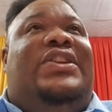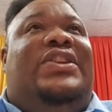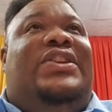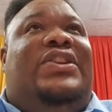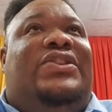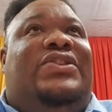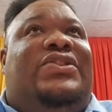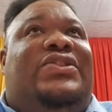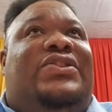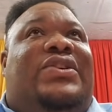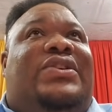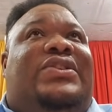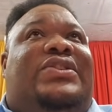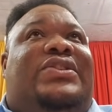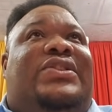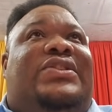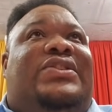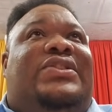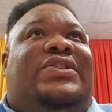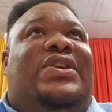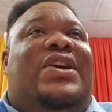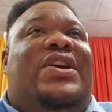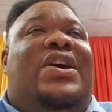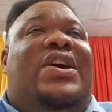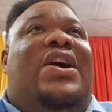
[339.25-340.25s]
I said,
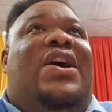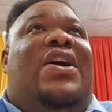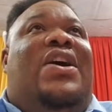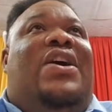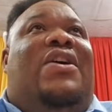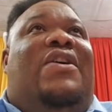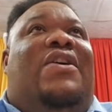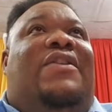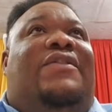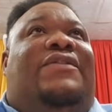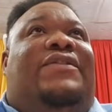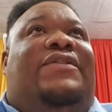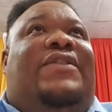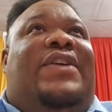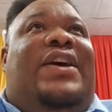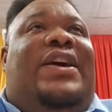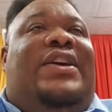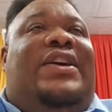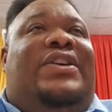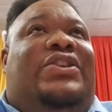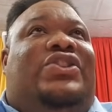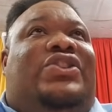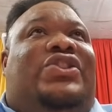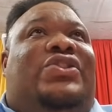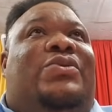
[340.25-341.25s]
but I found
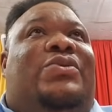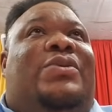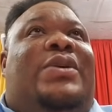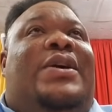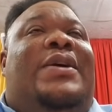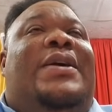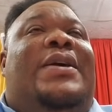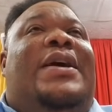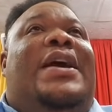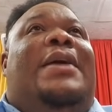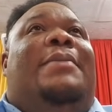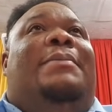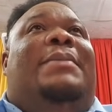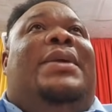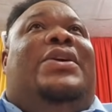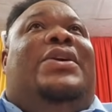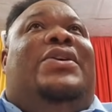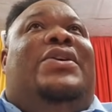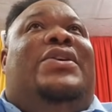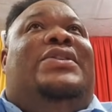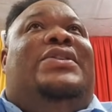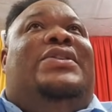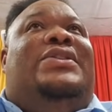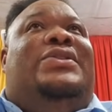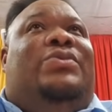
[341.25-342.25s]
what they were saying,
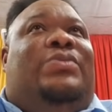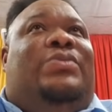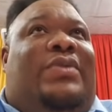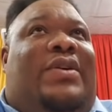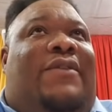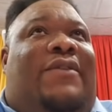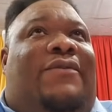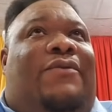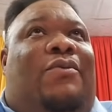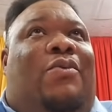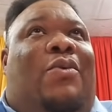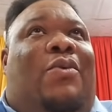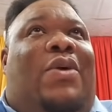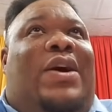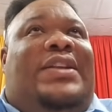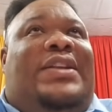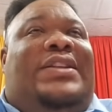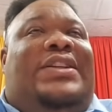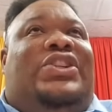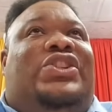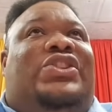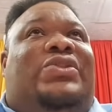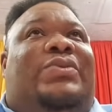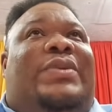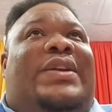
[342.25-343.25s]
and this is what
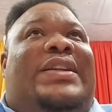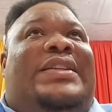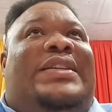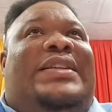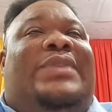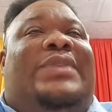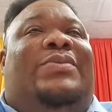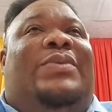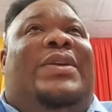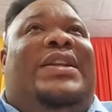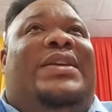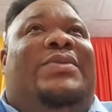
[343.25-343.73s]
I read.